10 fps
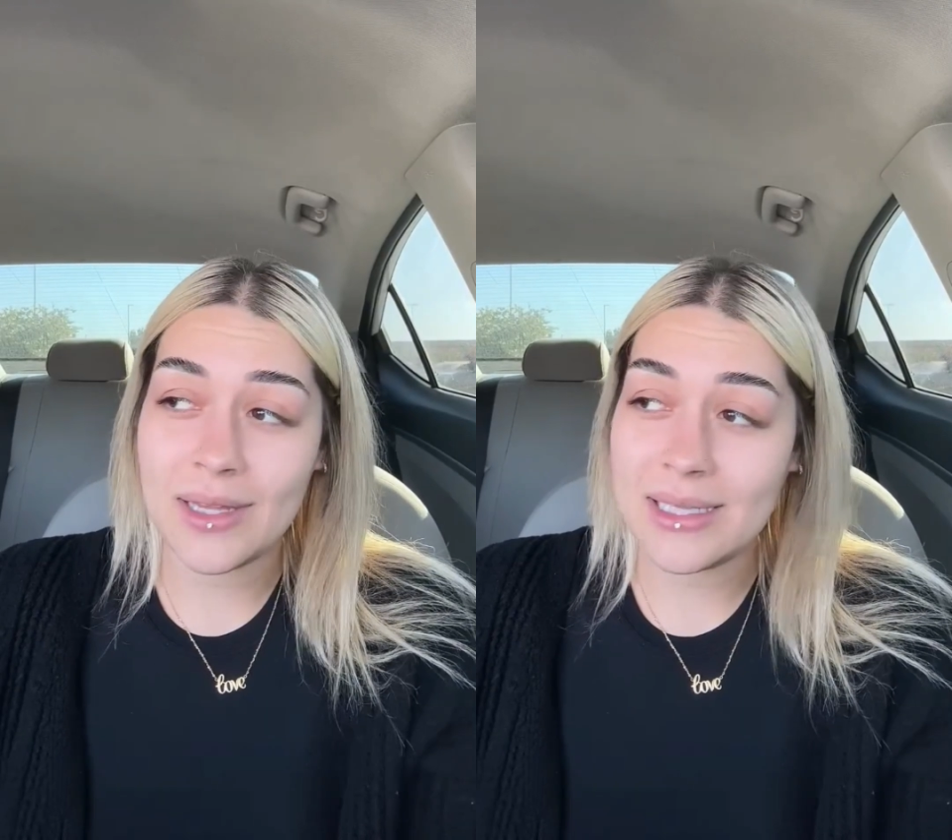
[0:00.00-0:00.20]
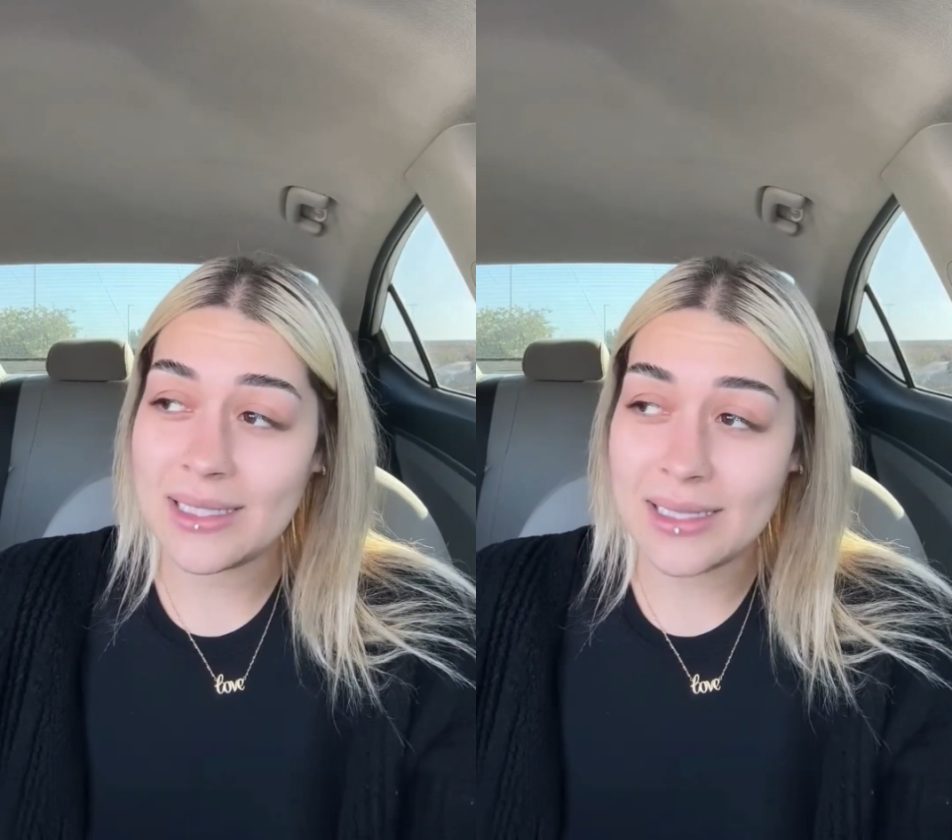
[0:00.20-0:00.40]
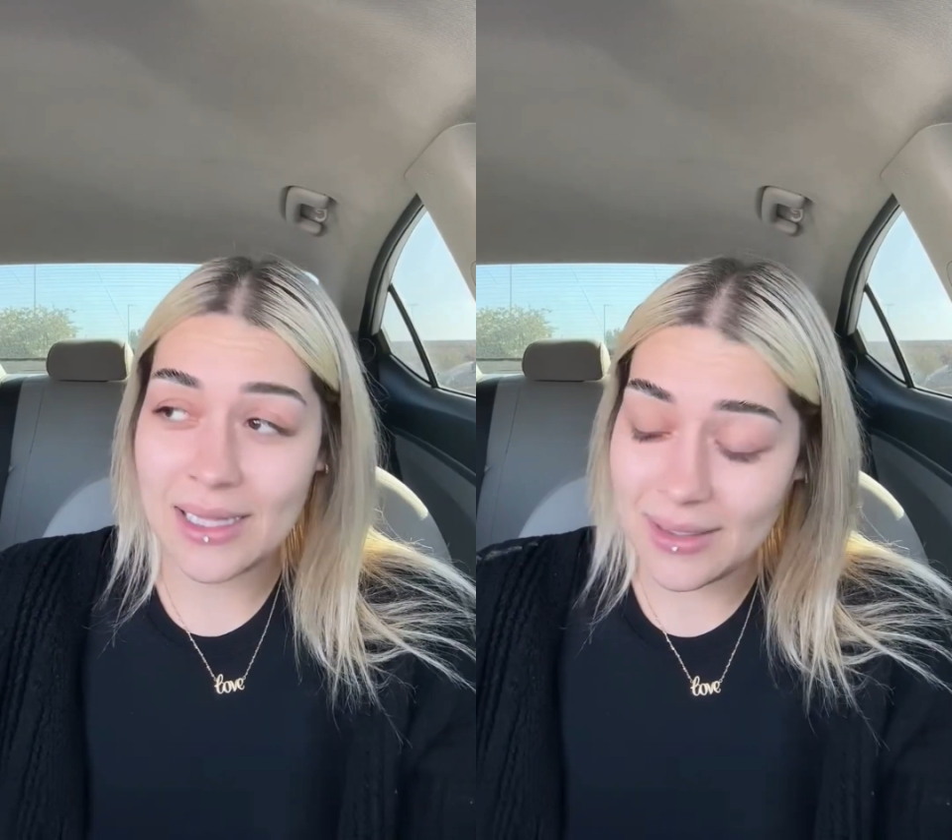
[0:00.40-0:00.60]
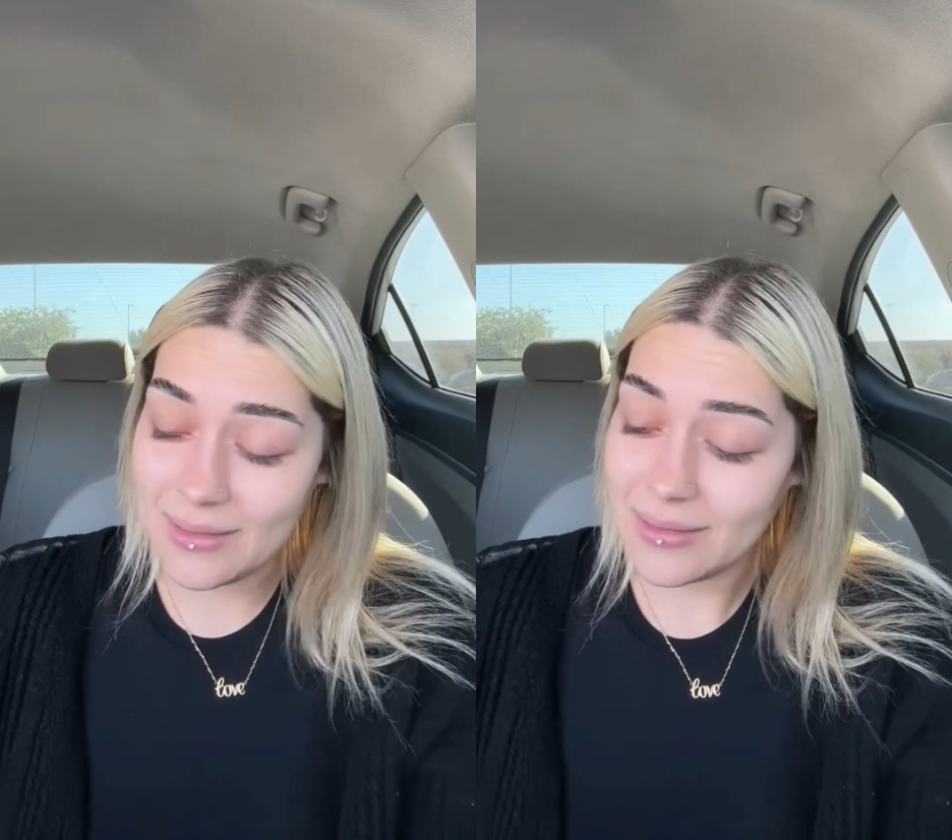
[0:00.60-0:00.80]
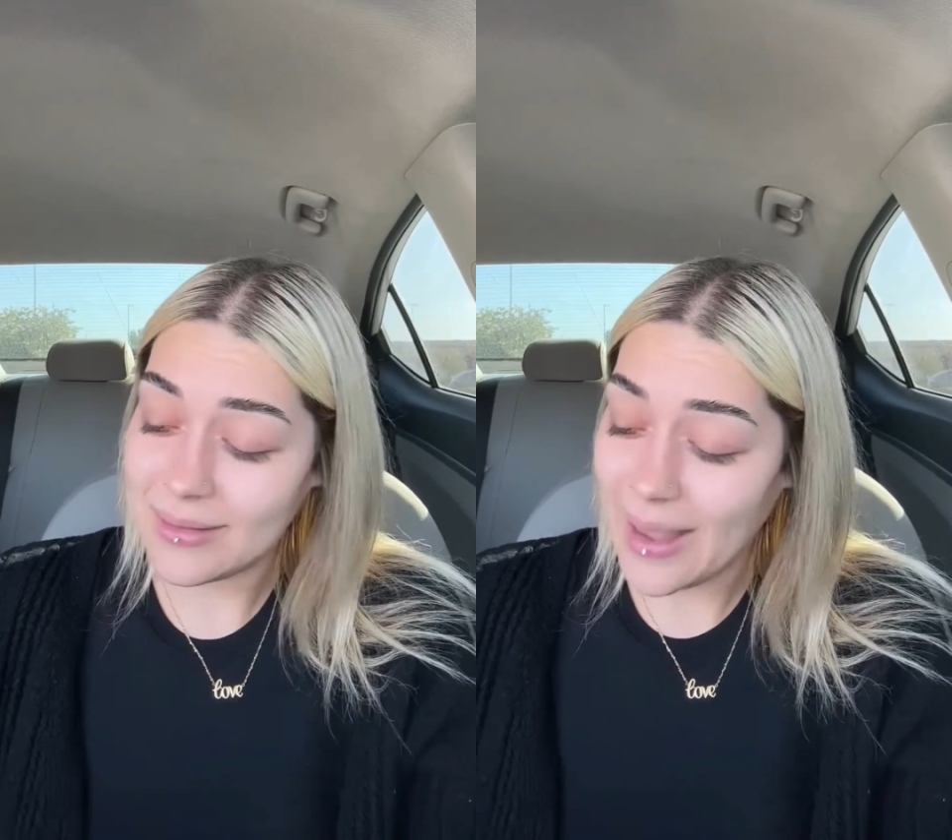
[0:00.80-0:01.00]
these
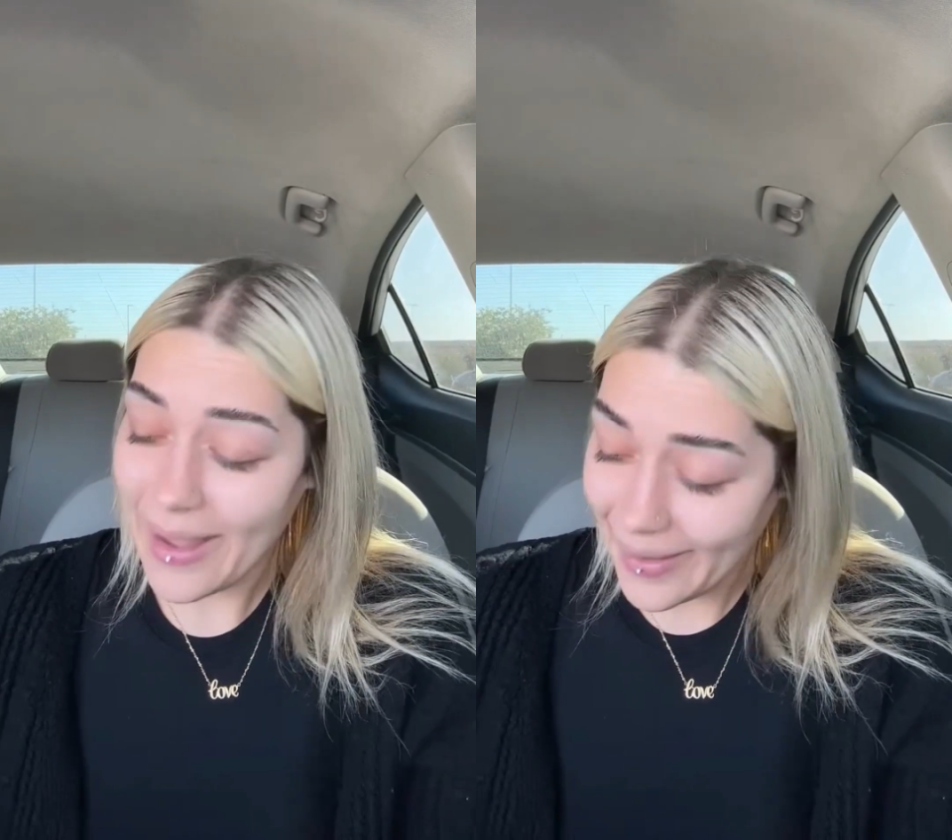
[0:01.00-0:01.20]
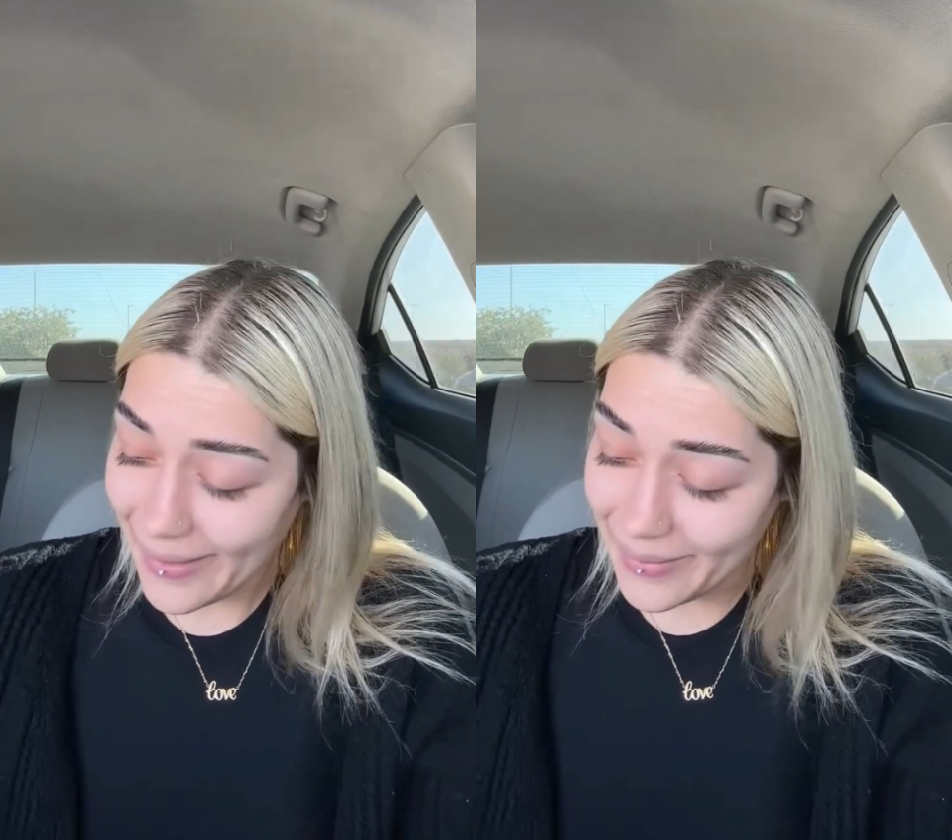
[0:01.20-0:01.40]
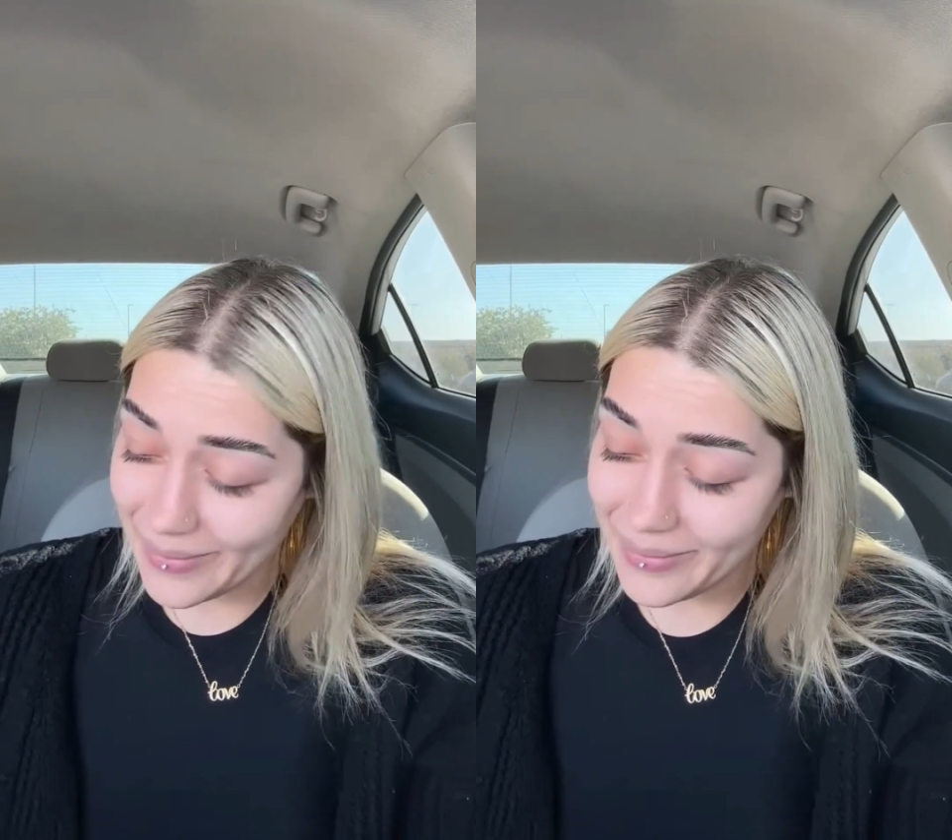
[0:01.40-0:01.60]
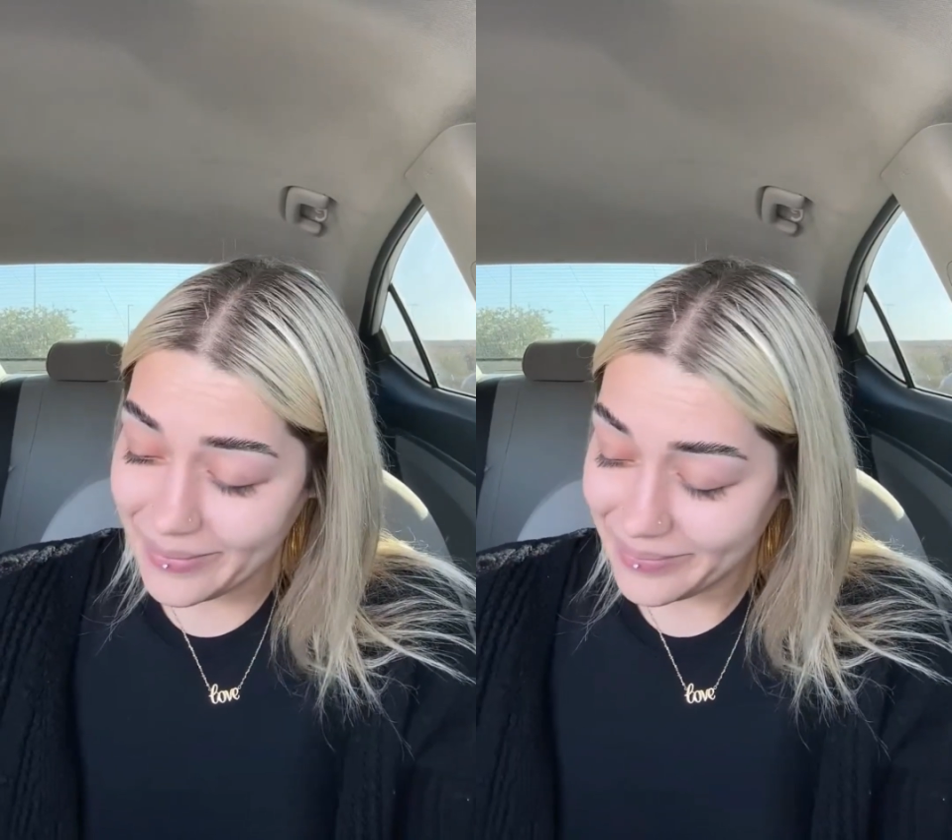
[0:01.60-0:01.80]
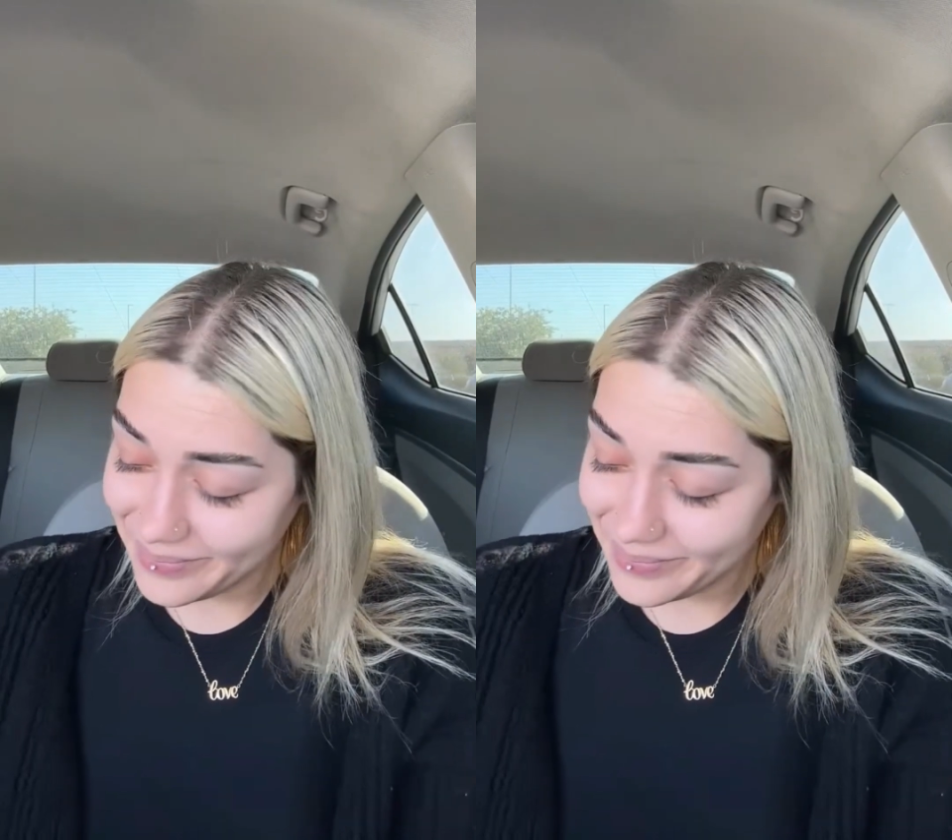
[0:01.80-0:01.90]
things. Damn.